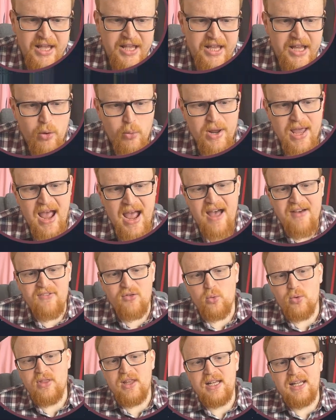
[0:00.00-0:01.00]
you go. We have
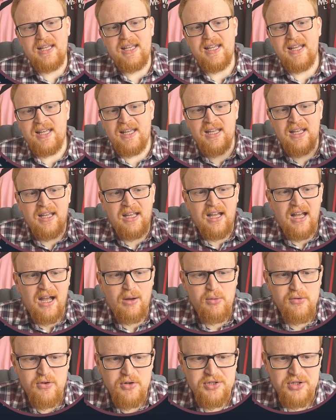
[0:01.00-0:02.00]
won the league, and
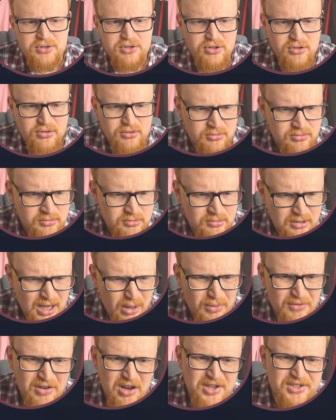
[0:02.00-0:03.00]
we've also done...
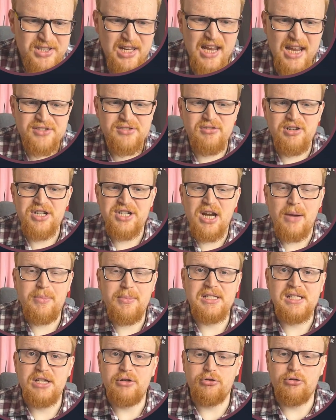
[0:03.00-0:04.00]
we've lost the last 3 Champions
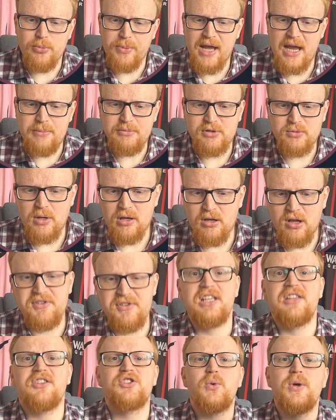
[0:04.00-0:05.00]
League group games as well.
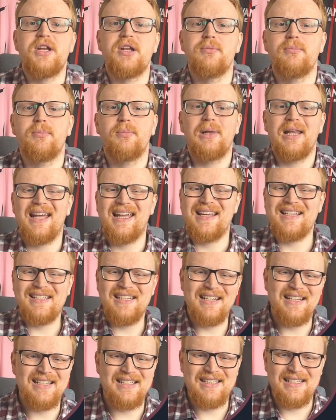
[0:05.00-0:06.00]
Obviously, Sweden plays in
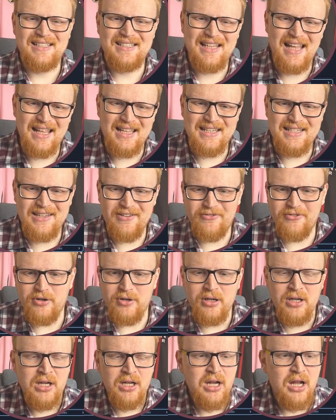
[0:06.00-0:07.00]
a slightly different
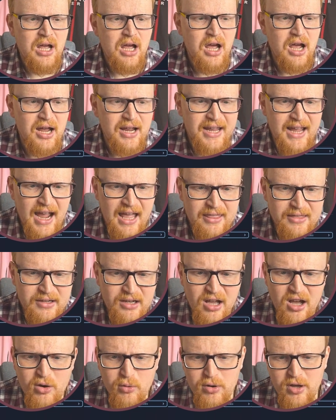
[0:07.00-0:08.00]
calendar.
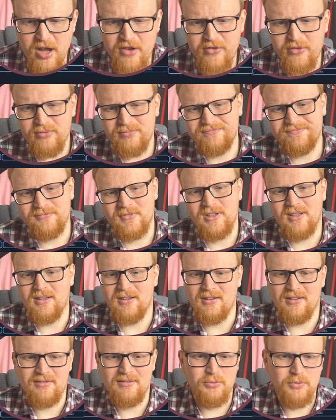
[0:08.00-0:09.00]

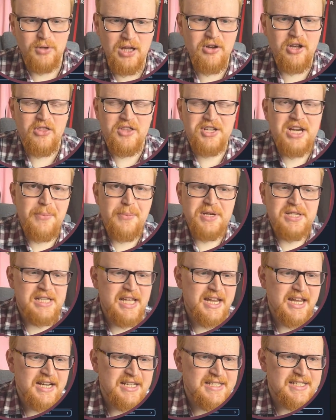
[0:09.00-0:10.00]
We'll look at the Champions
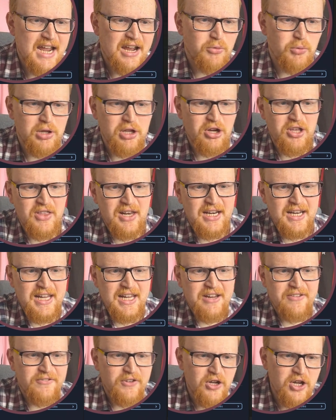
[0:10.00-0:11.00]
League in a second. We'll look at the
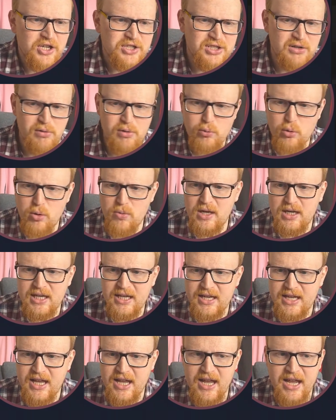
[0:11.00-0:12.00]
league first. So we've won the
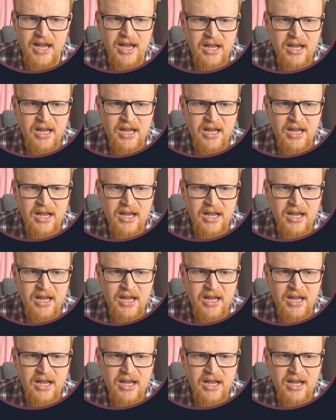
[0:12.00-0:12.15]
league here